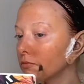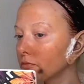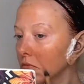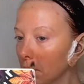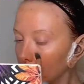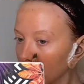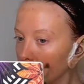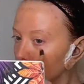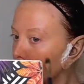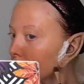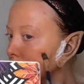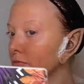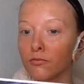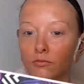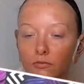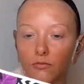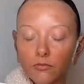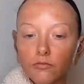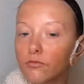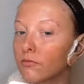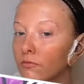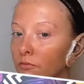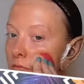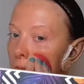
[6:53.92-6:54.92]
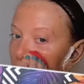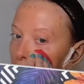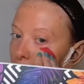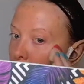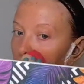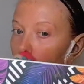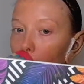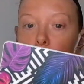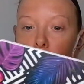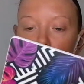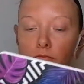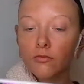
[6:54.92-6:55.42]
slowly making the face
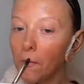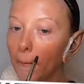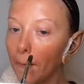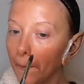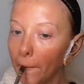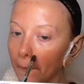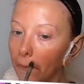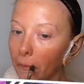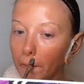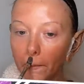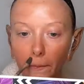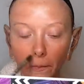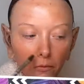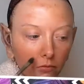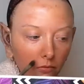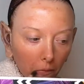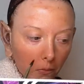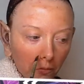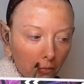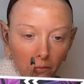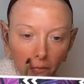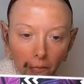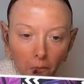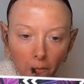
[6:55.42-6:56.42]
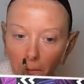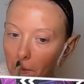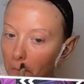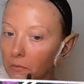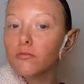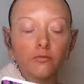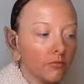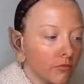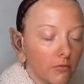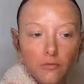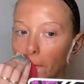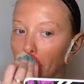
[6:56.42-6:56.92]
darker to match what colour
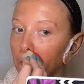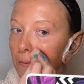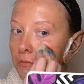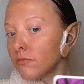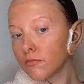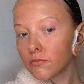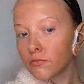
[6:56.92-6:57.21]
the face